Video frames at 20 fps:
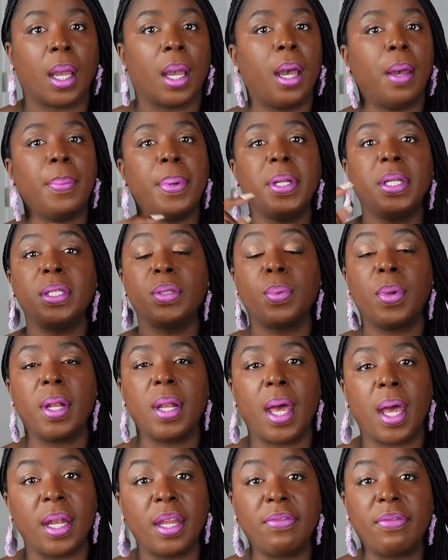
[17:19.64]
Companies would
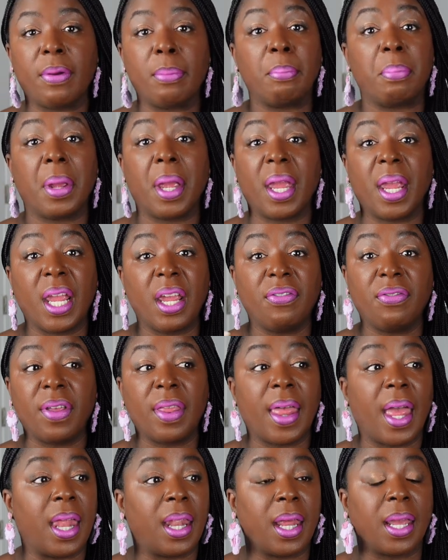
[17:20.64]
not even pay for
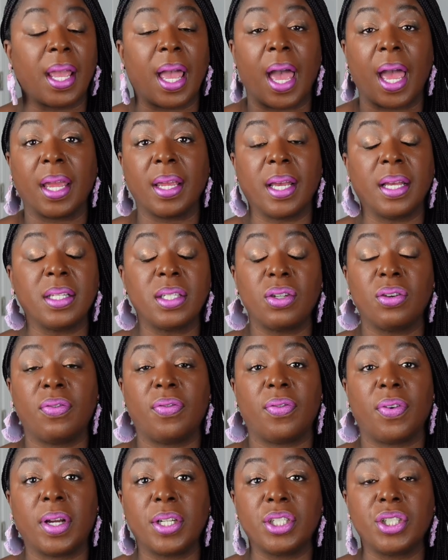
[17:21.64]
that. Like I got so
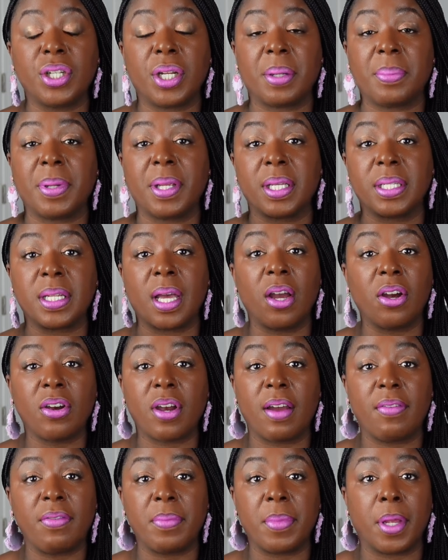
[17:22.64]
frustrated because our
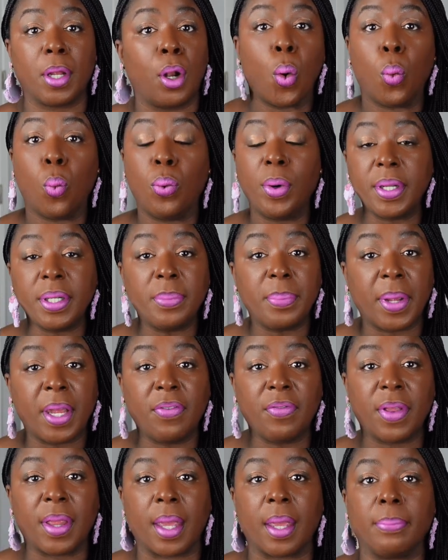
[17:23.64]
government wouldn't pay
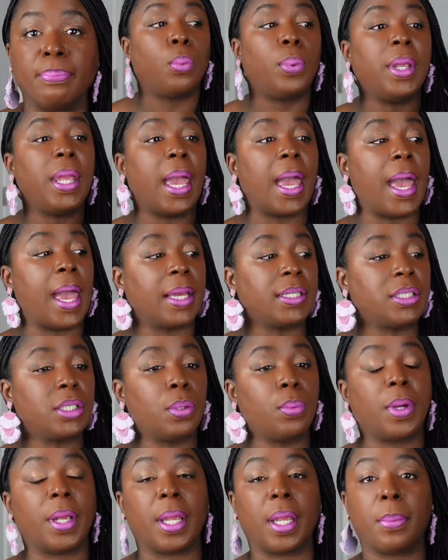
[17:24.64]
for that. We actually
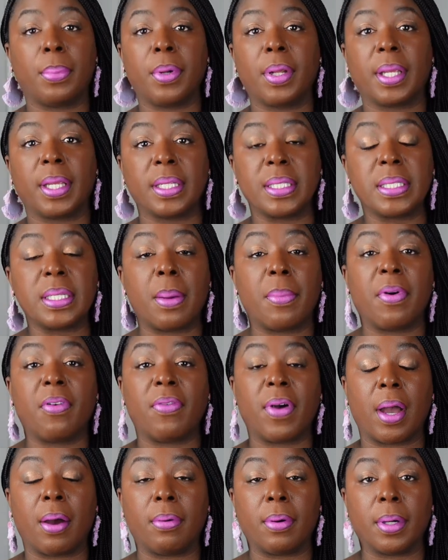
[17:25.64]
were able to get some of
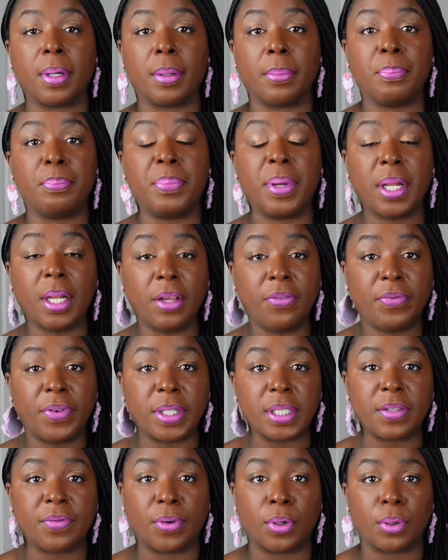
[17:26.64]
our
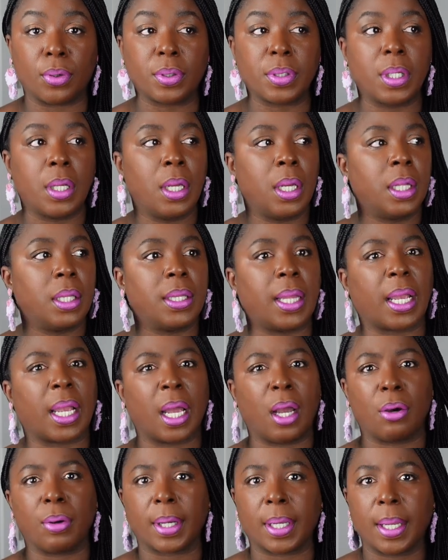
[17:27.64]
benefits folks, like
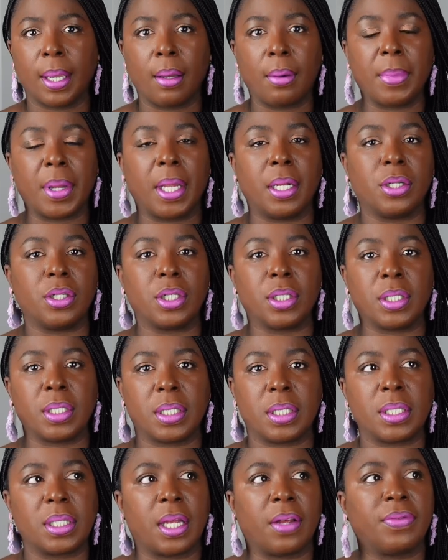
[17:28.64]
our account managers
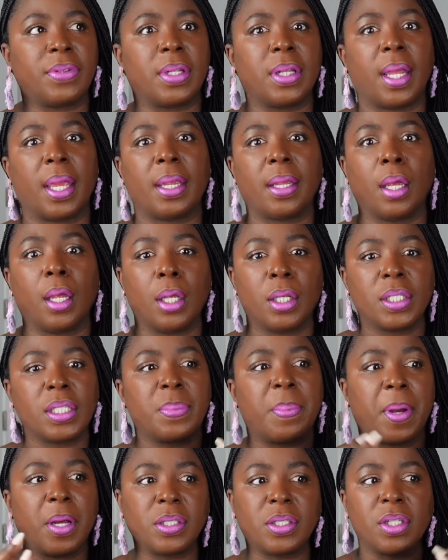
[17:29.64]
and stuff, to like
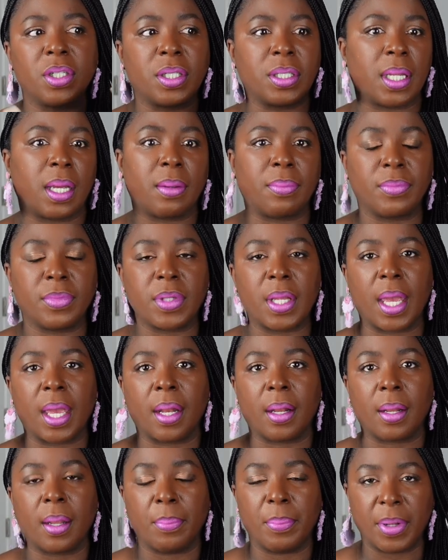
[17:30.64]
sponsor some
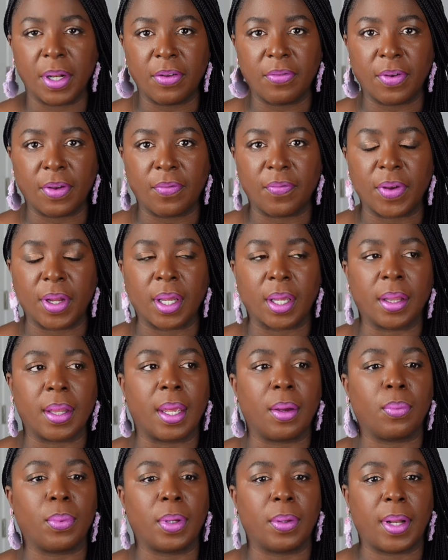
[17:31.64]
at a benefit fair
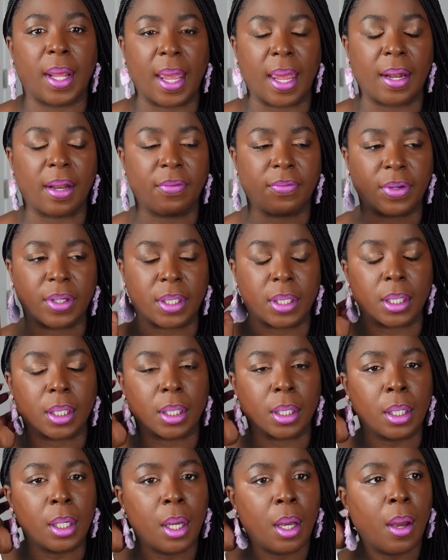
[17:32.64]
that we'd had every year.